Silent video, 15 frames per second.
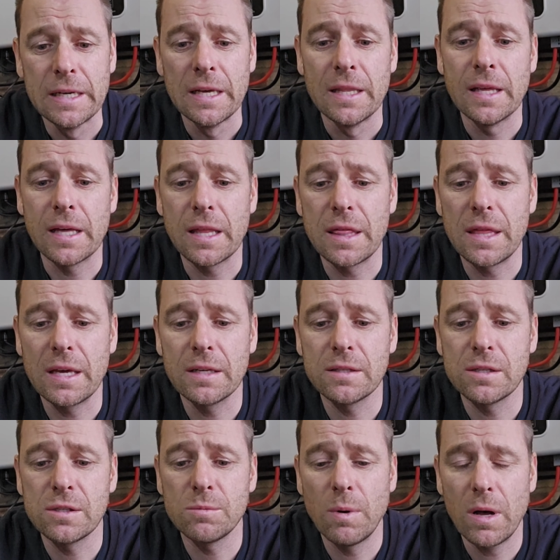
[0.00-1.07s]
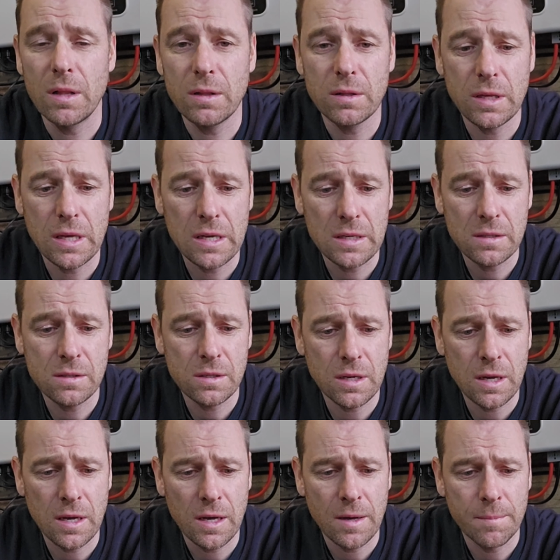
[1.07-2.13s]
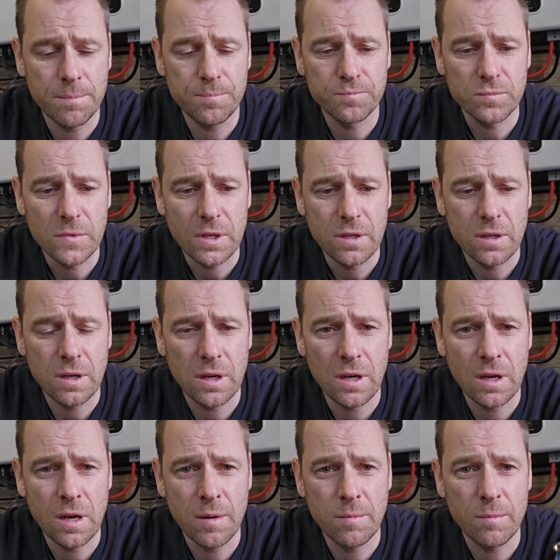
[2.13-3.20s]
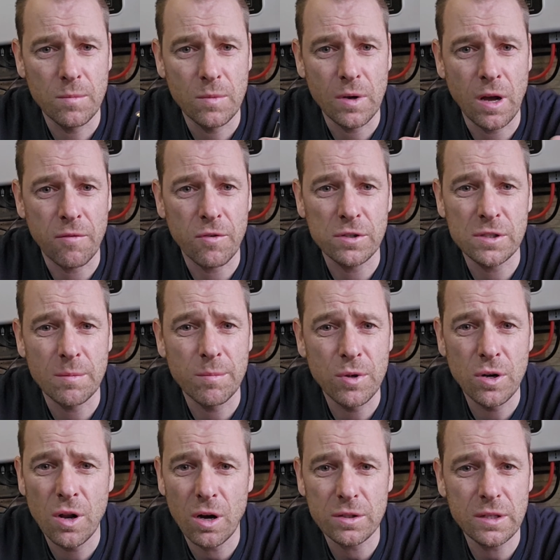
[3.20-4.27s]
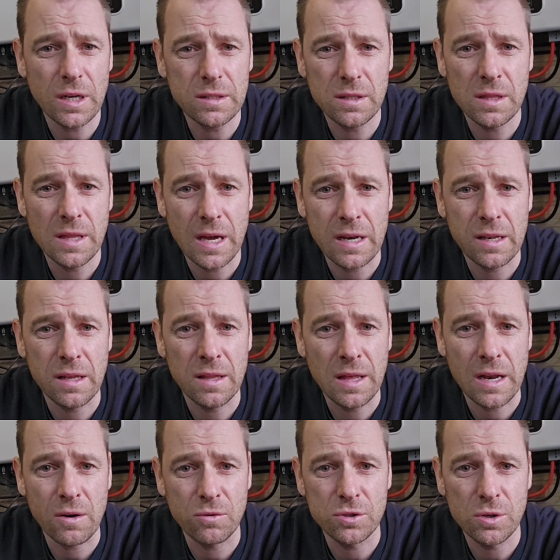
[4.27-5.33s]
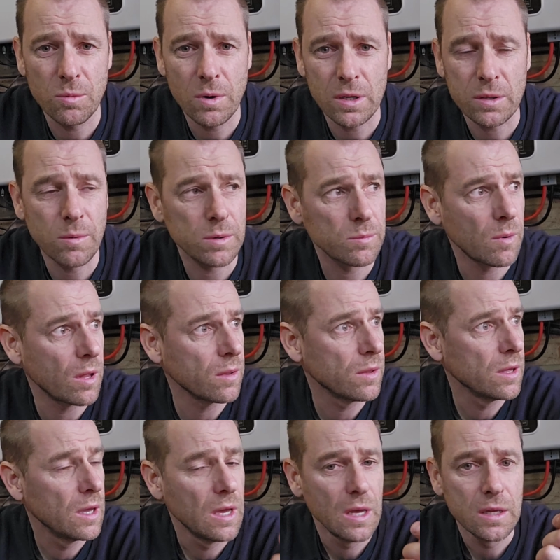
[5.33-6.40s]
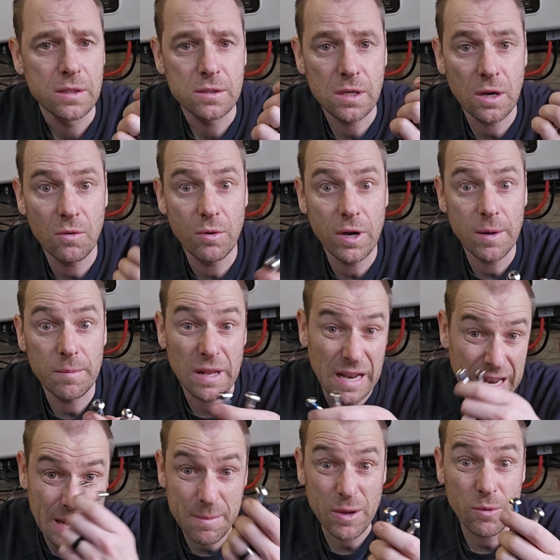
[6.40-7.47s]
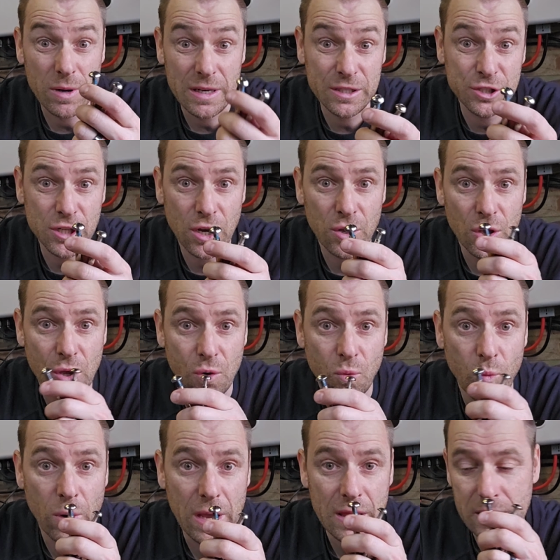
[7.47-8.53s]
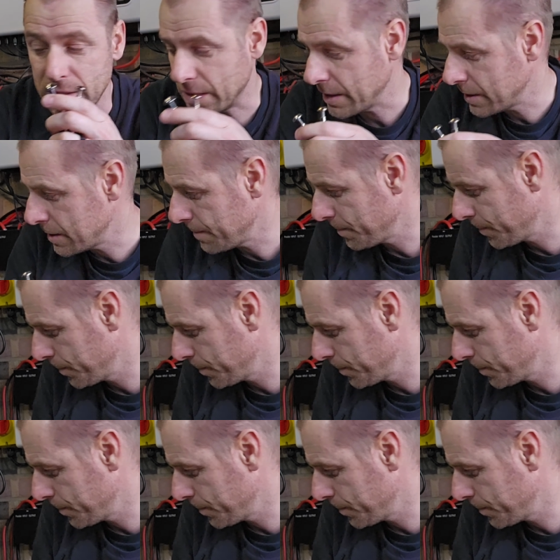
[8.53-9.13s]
The other thing is as well is I've got some blue Loctite, and that also worked quite well. So let me quickly show you where this is.